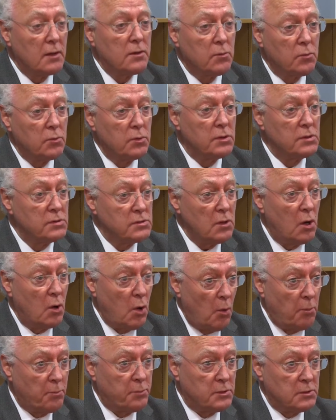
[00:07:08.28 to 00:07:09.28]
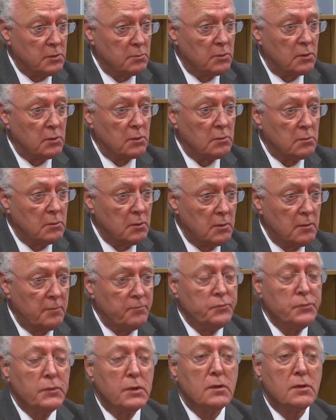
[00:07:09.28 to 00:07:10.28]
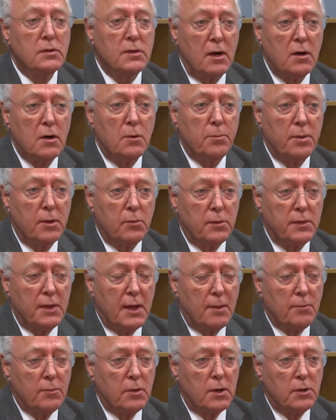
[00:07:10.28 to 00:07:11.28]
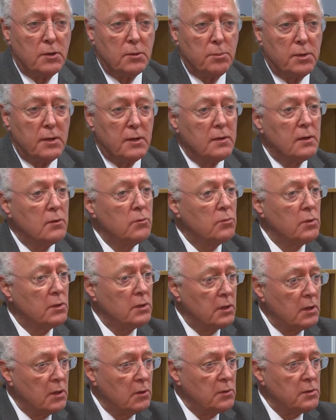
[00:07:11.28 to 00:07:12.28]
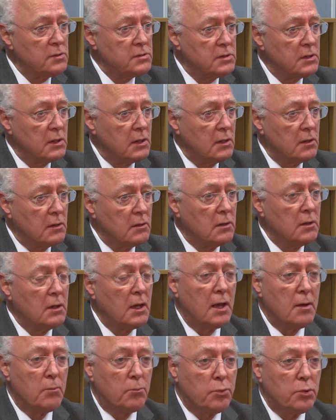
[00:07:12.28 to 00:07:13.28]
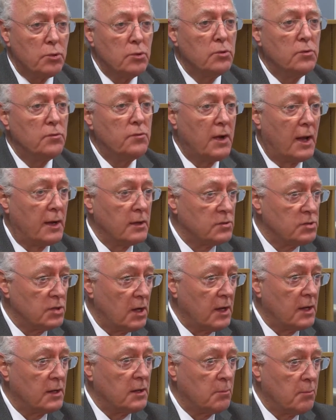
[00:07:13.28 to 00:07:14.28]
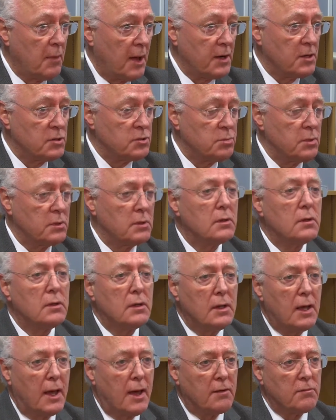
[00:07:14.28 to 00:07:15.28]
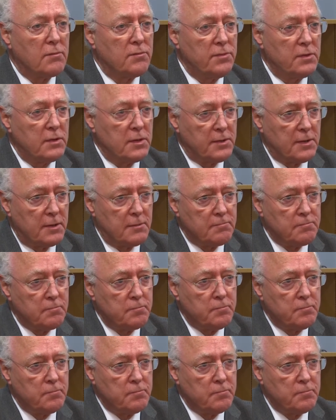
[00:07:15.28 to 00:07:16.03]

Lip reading: other words, optimal therapy with amlodipine, that ranolazine improved angina management yet further.